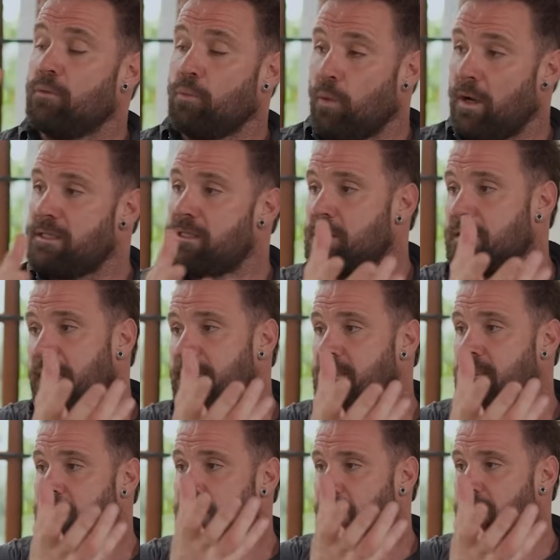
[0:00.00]
once it gets
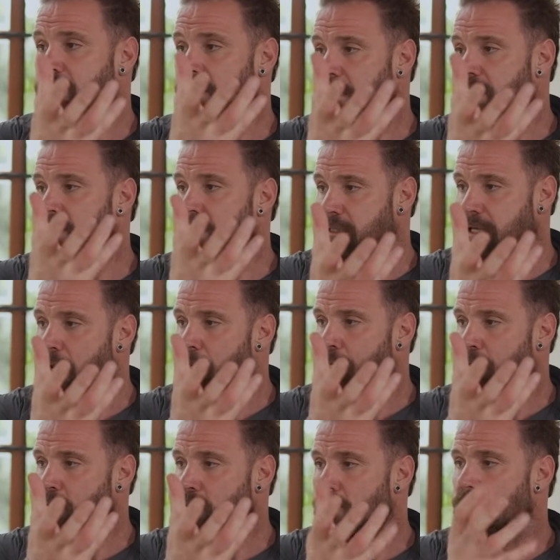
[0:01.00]
detected in the escape
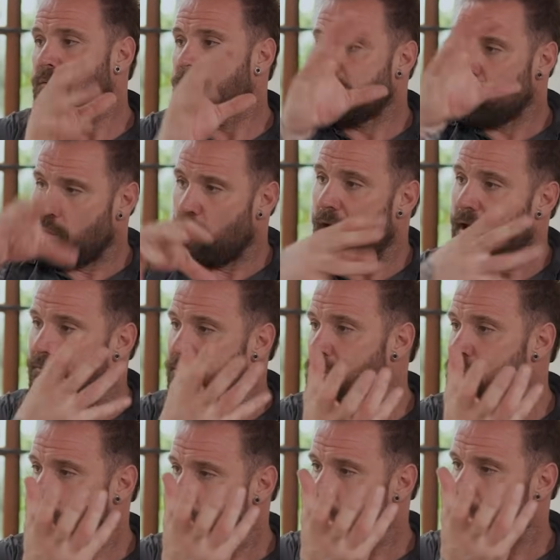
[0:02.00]
route, yeah. you have the
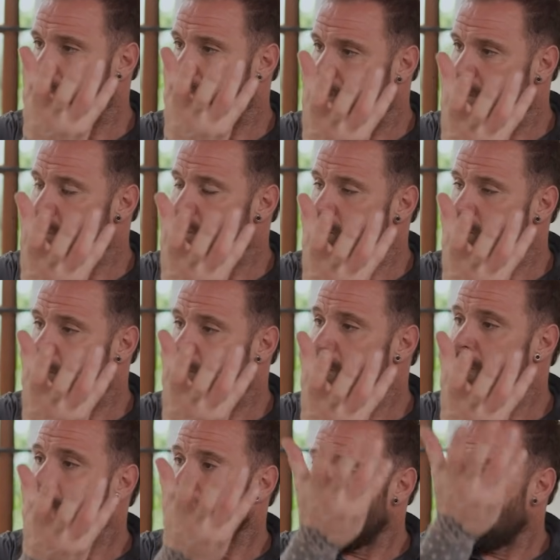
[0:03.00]
source of issue
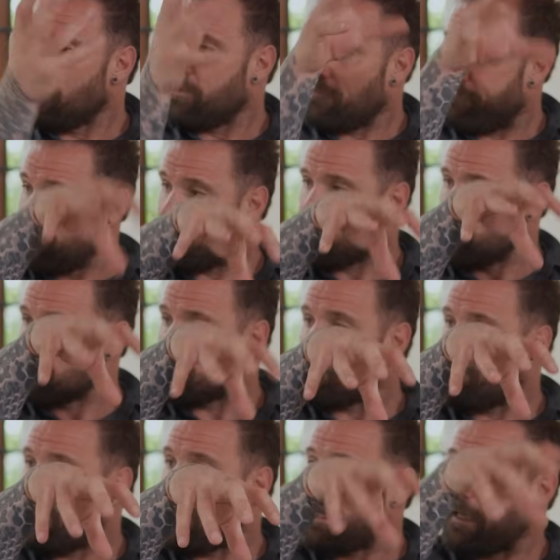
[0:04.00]
well, the source
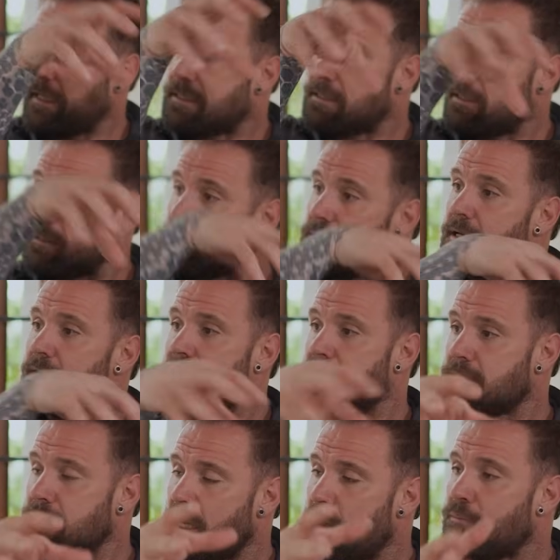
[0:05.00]
of fire is inside yeah. the
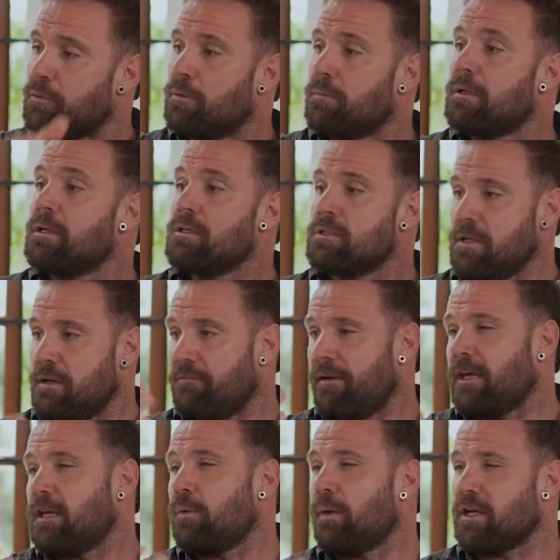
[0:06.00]
escape room, so
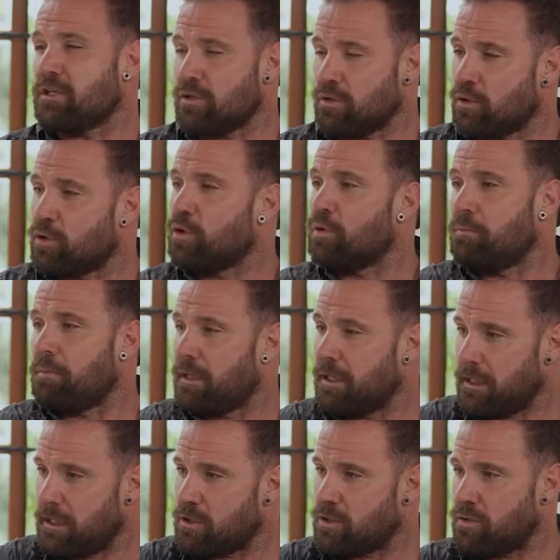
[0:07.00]
evacuation could be
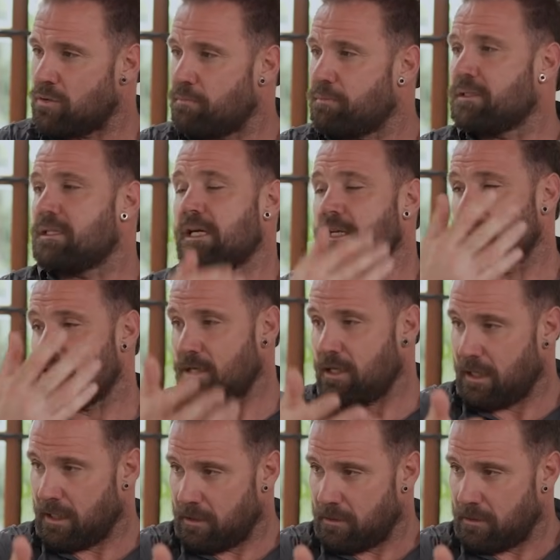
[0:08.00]
an issue potentially.